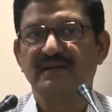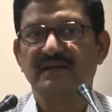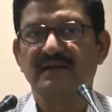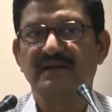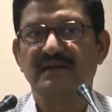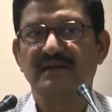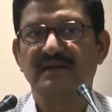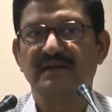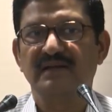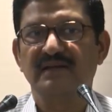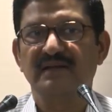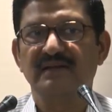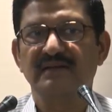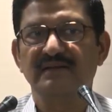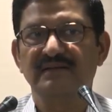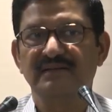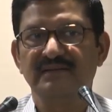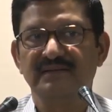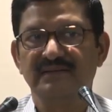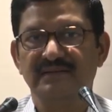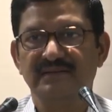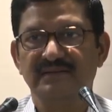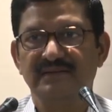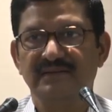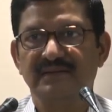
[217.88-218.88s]
uh,
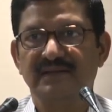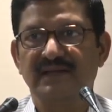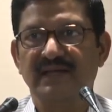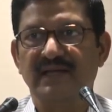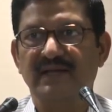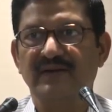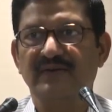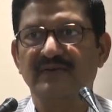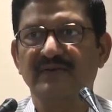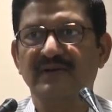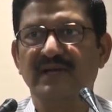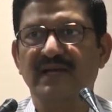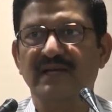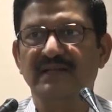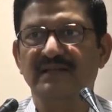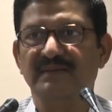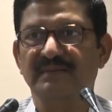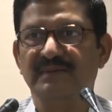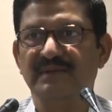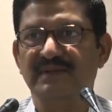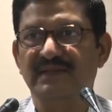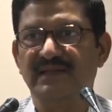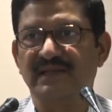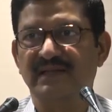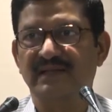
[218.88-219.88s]
around
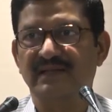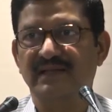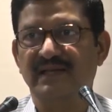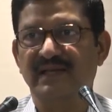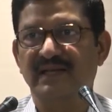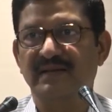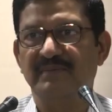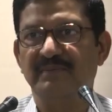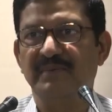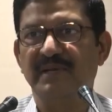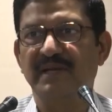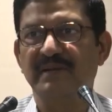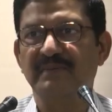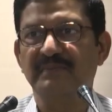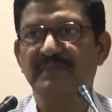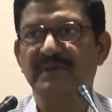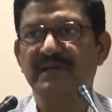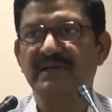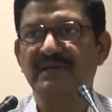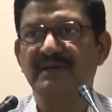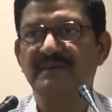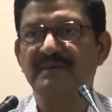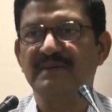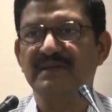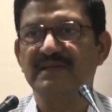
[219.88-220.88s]
Hyderabad near Ibrahim
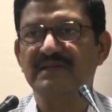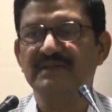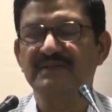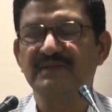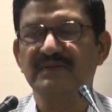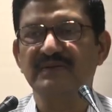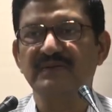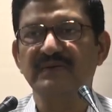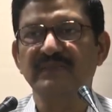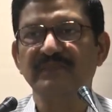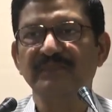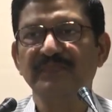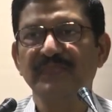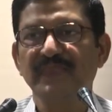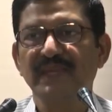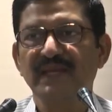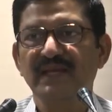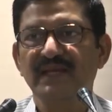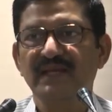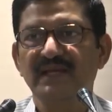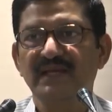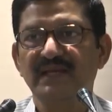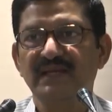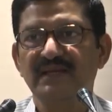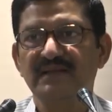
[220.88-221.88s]
Patnamar, so
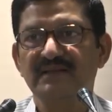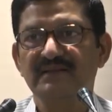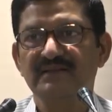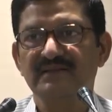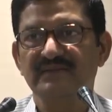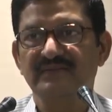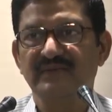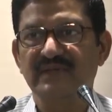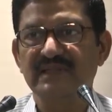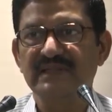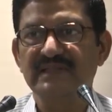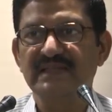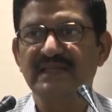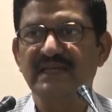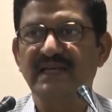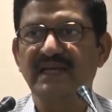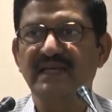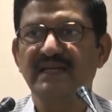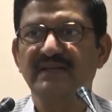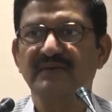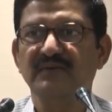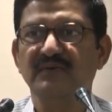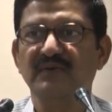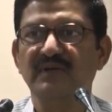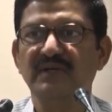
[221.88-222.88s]
is once
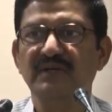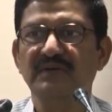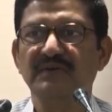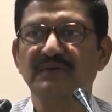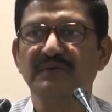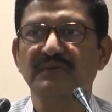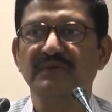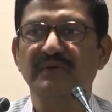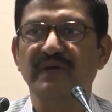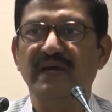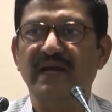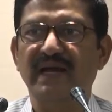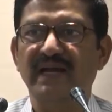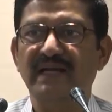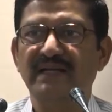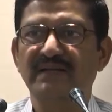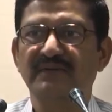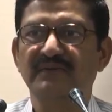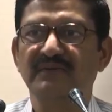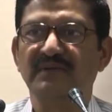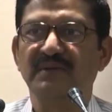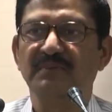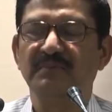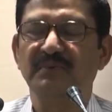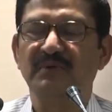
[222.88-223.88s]
again going to add
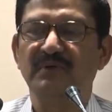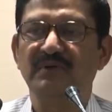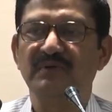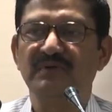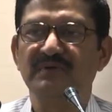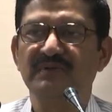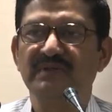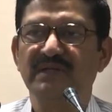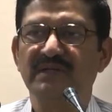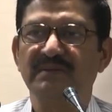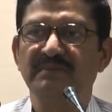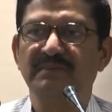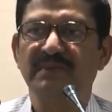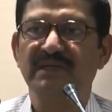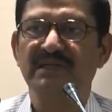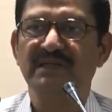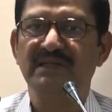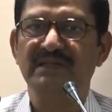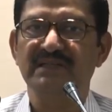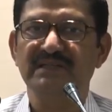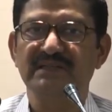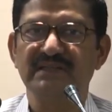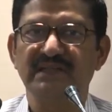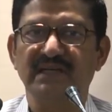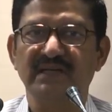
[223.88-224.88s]
to the pollution, but
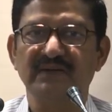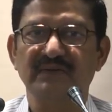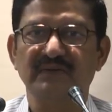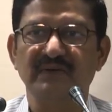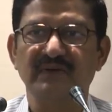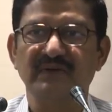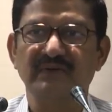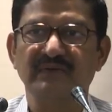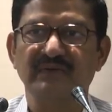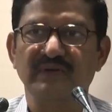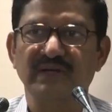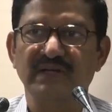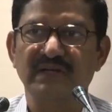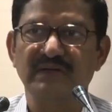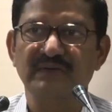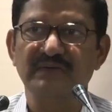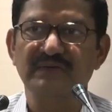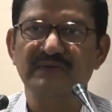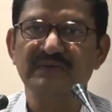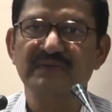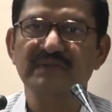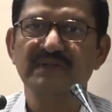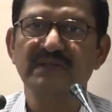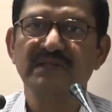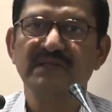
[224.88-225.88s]
it's not going to
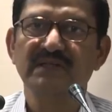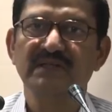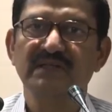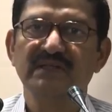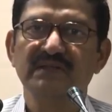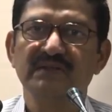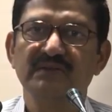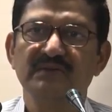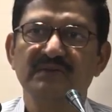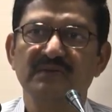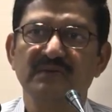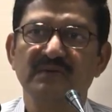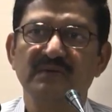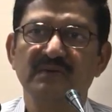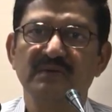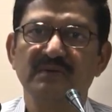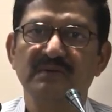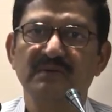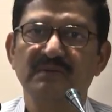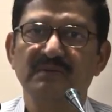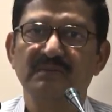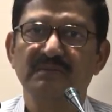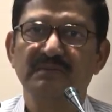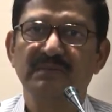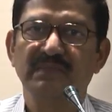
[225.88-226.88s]
reduce.
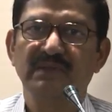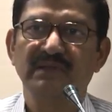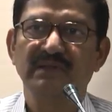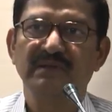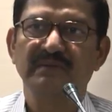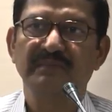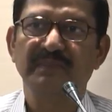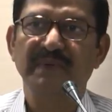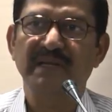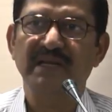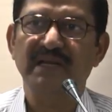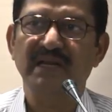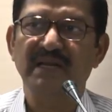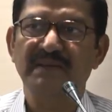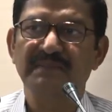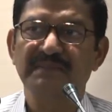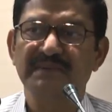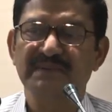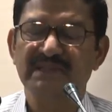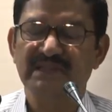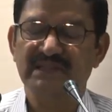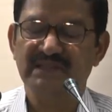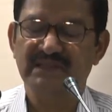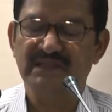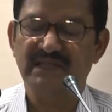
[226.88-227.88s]
So uh,
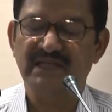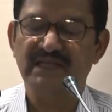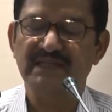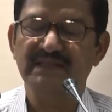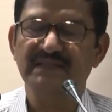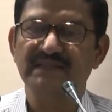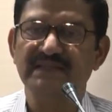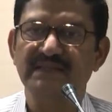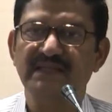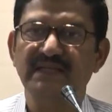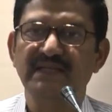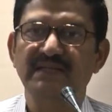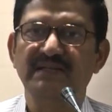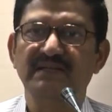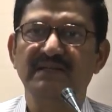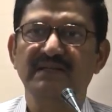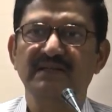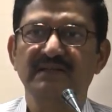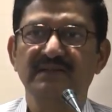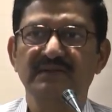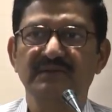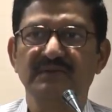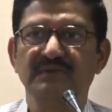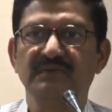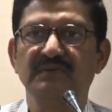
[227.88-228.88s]
perhaps there is need
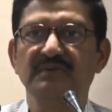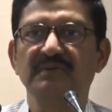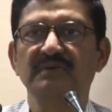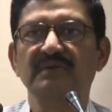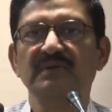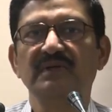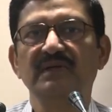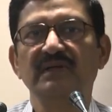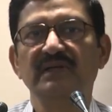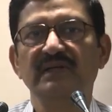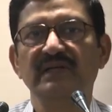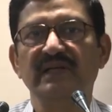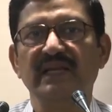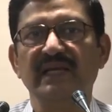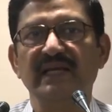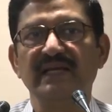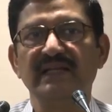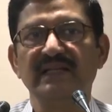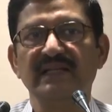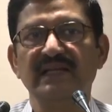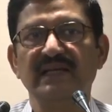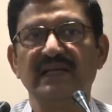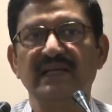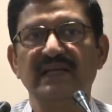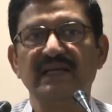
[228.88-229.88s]
to
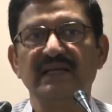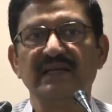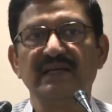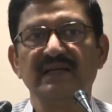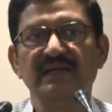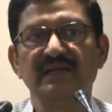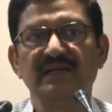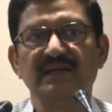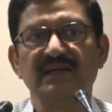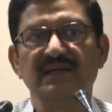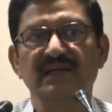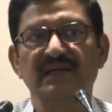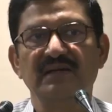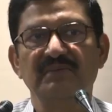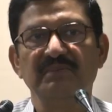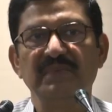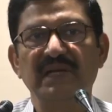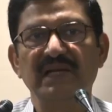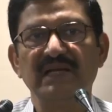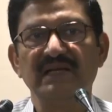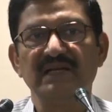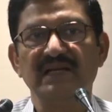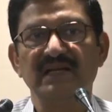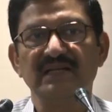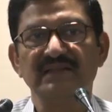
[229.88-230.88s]
take the uh,
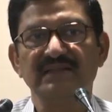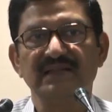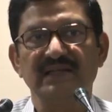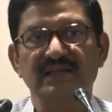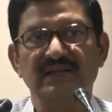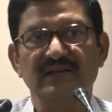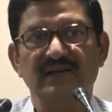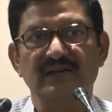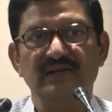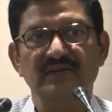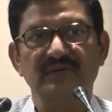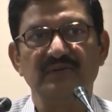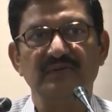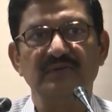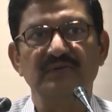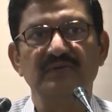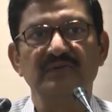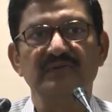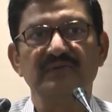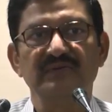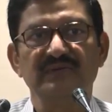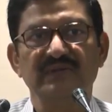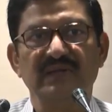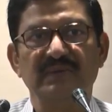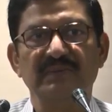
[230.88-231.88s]
bulk drugs and all
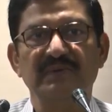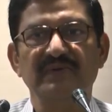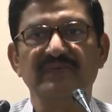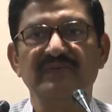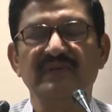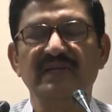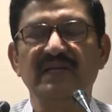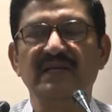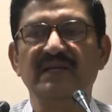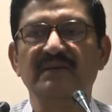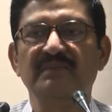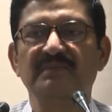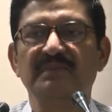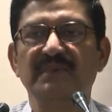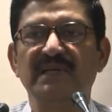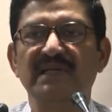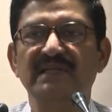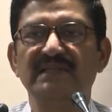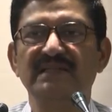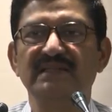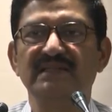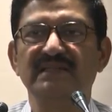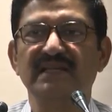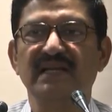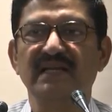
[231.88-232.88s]
to some of the
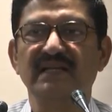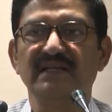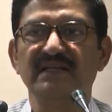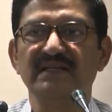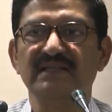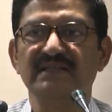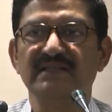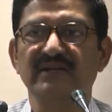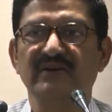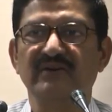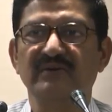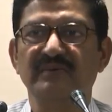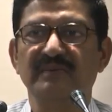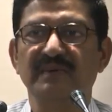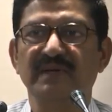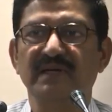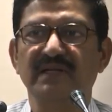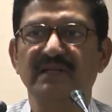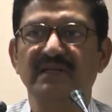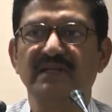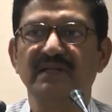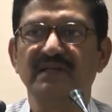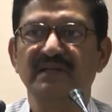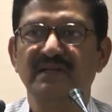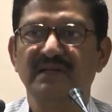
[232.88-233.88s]
places like
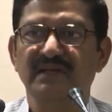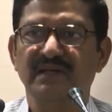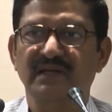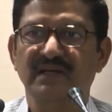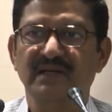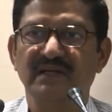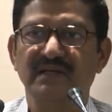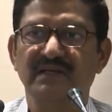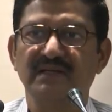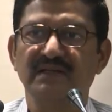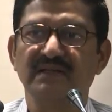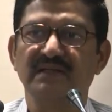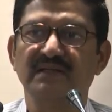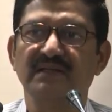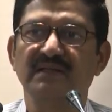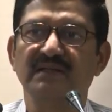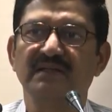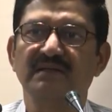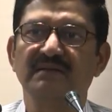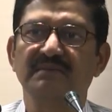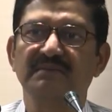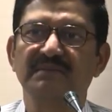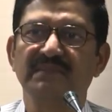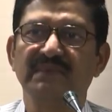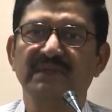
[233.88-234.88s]
Nizamabad or
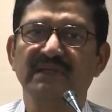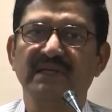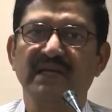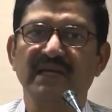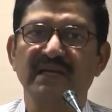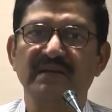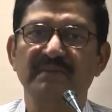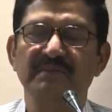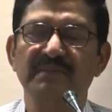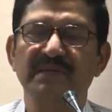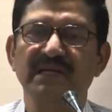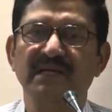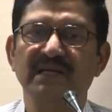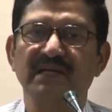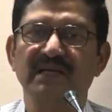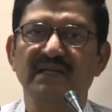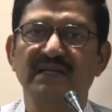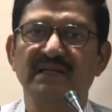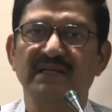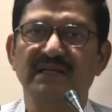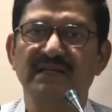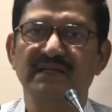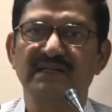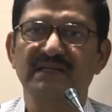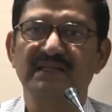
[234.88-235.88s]
uh,
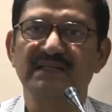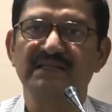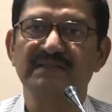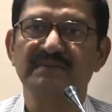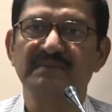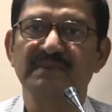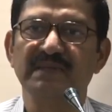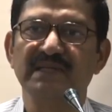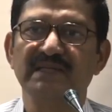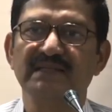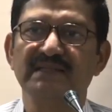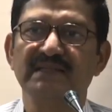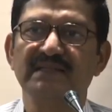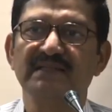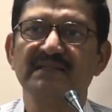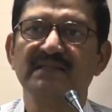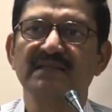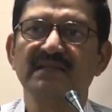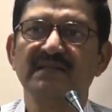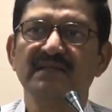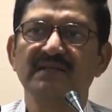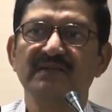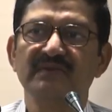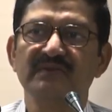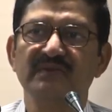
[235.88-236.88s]
Karimnagar and these places,
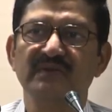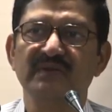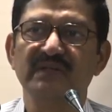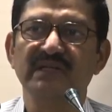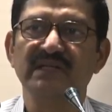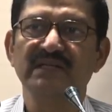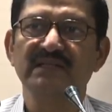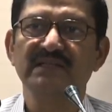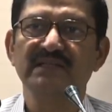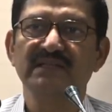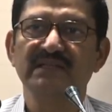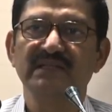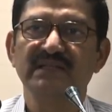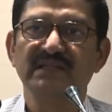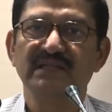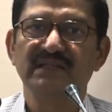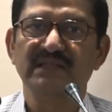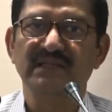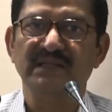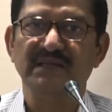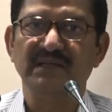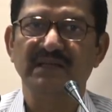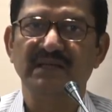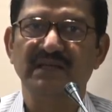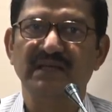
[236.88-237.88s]
so that
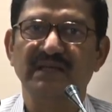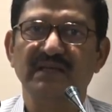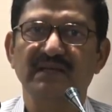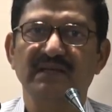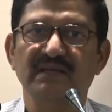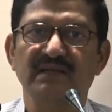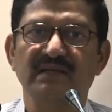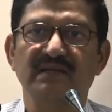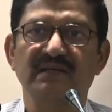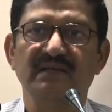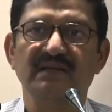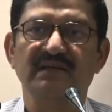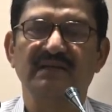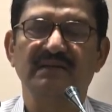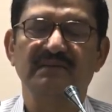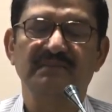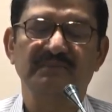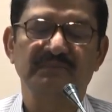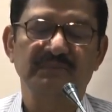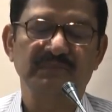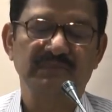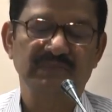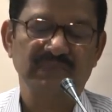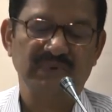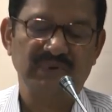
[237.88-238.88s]
the, uh,
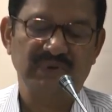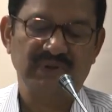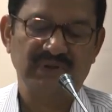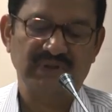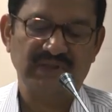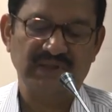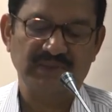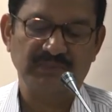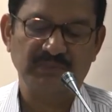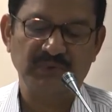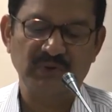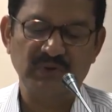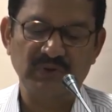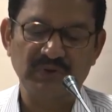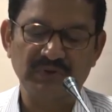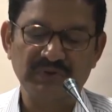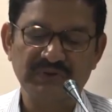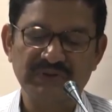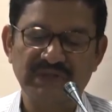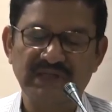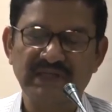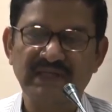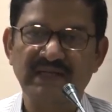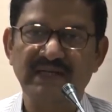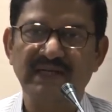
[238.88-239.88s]
uh, the
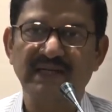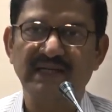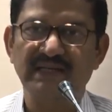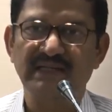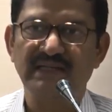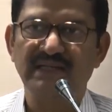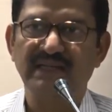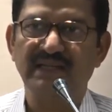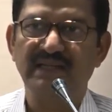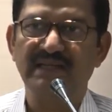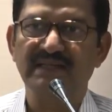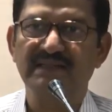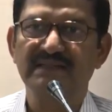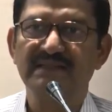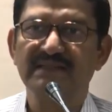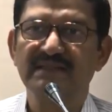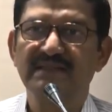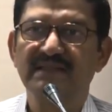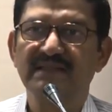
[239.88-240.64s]
pollution and other things